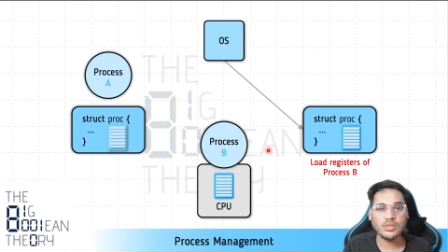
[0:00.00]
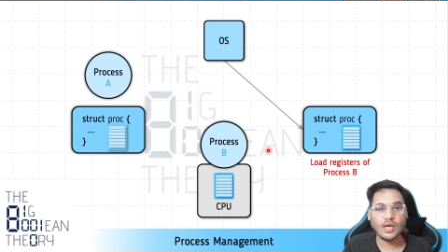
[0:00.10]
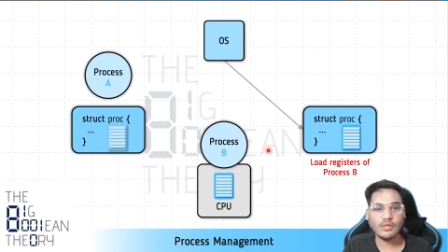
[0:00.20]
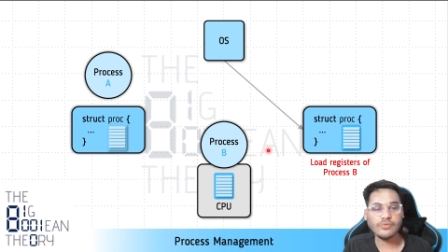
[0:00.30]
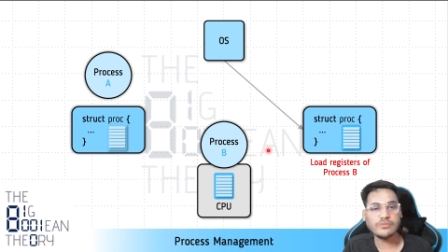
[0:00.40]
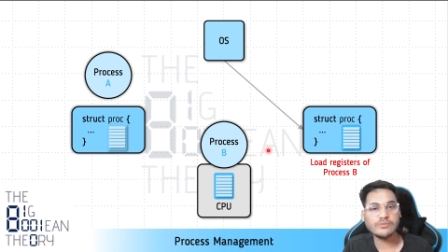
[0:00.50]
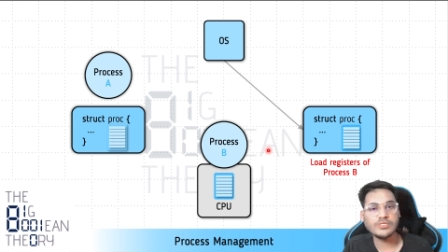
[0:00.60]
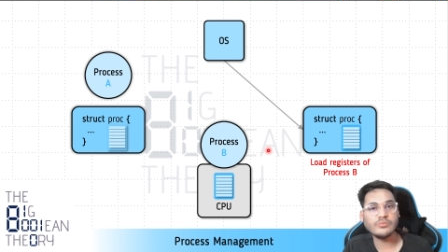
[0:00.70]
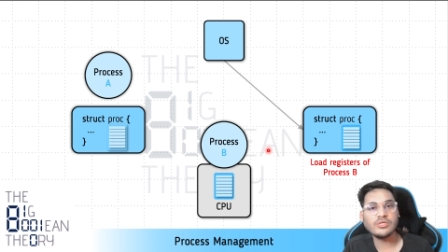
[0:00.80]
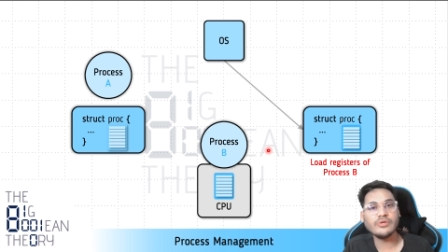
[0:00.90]
and we switch
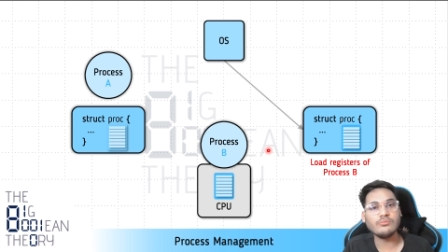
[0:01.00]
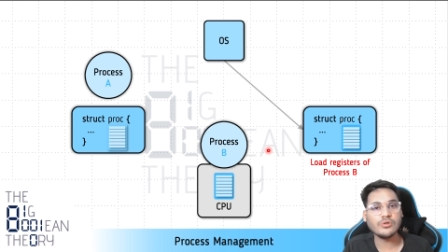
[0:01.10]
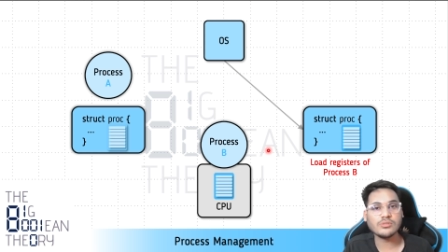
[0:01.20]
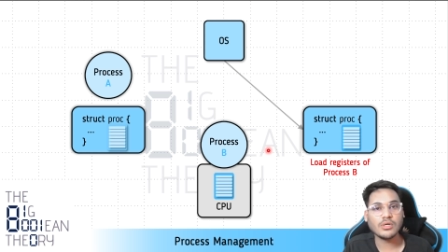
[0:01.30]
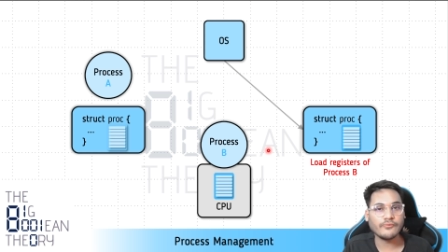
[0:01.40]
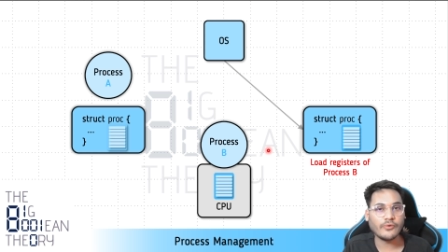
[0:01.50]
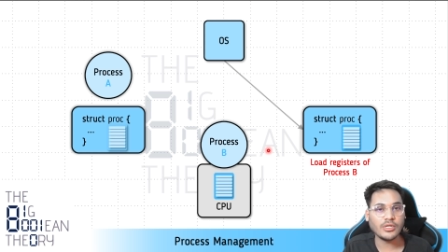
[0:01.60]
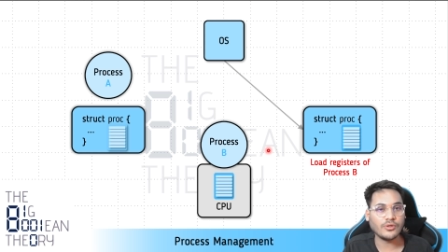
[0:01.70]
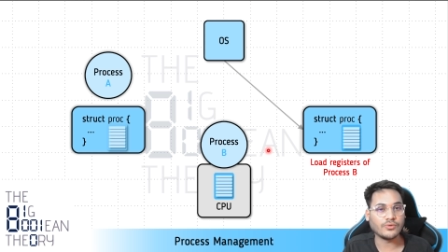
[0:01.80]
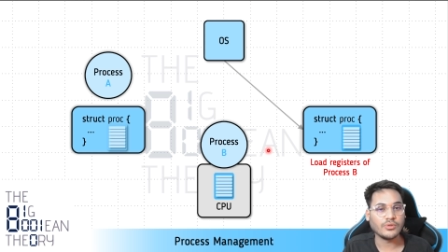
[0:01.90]
between books, what
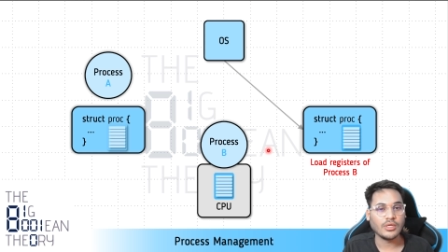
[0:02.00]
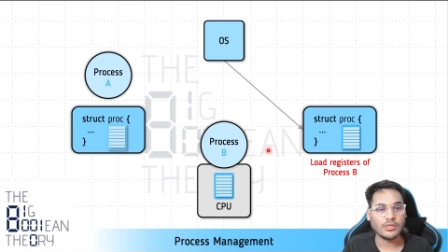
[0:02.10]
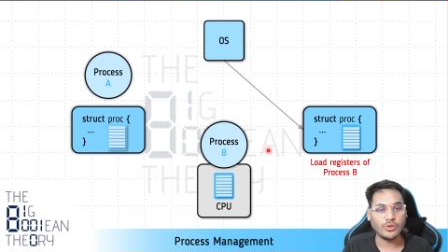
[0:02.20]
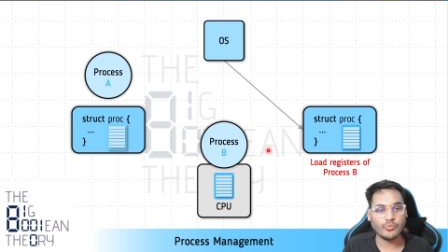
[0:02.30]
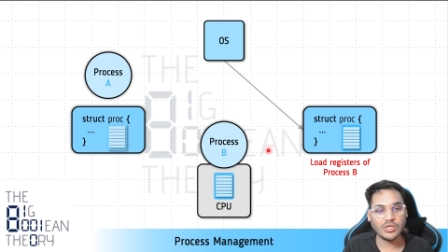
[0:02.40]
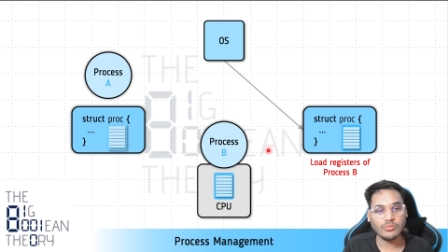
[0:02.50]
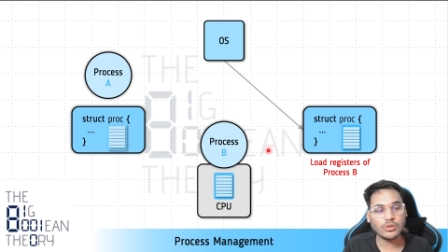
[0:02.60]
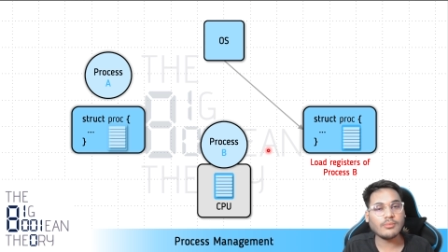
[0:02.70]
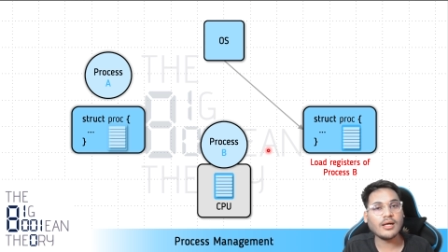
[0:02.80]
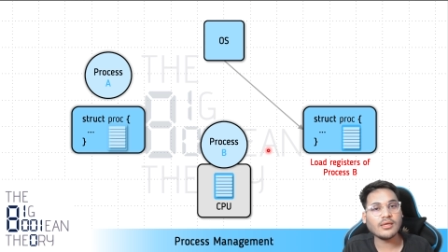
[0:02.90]
you do, you put a
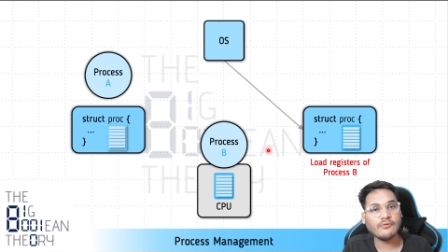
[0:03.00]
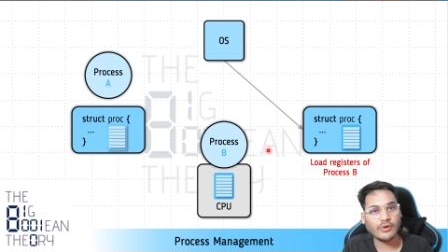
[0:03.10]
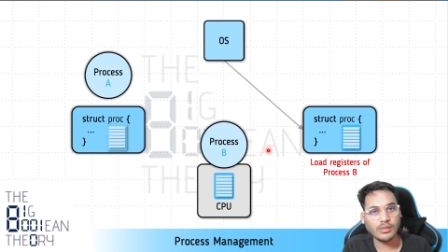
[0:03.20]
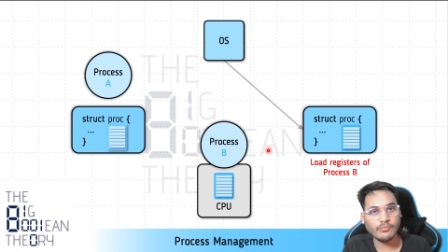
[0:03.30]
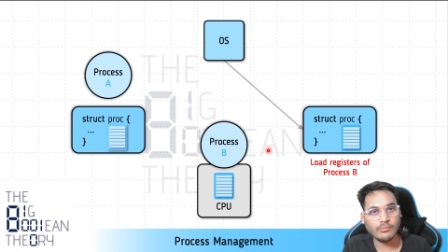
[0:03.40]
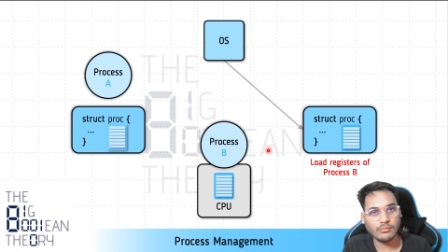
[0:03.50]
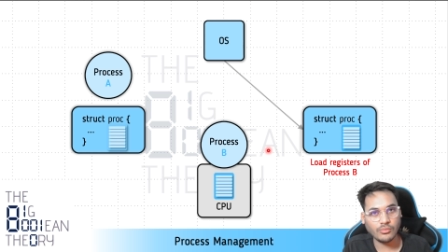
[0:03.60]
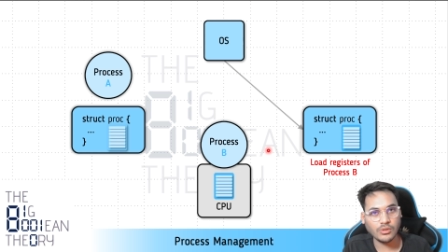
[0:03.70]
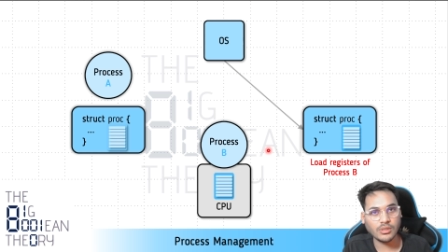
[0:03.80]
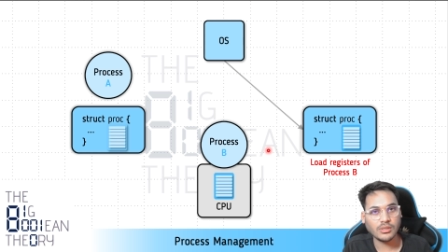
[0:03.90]
bookmark in one
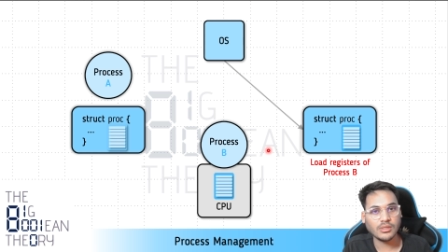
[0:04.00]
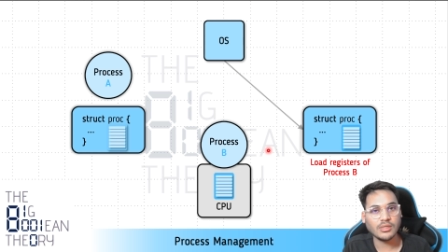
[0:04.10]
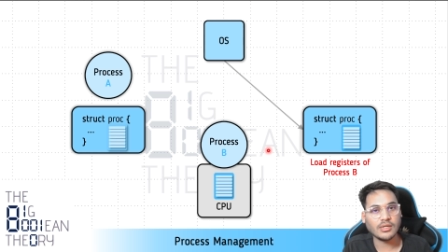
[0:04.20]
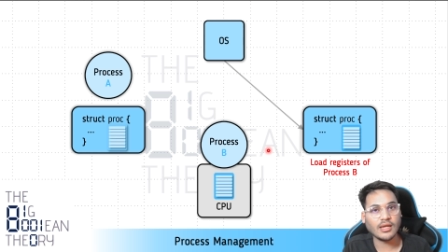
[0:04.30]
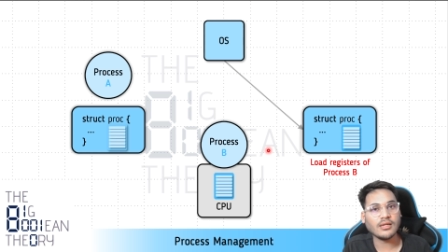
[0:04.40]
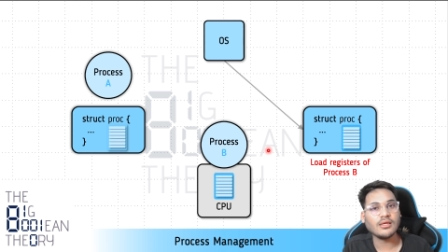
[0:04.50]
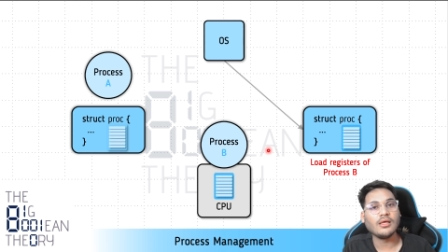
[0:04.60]
book, right,